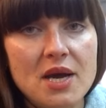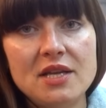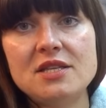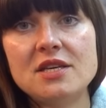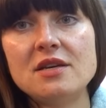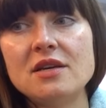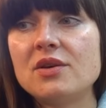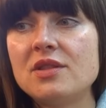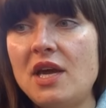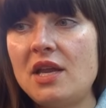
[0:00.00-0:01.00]
better
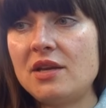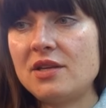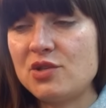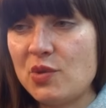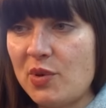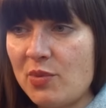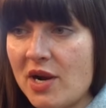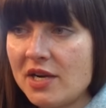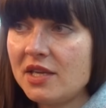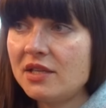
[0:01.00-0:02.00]
than in
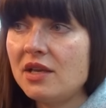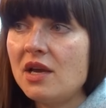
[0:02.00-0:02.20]
supermarket.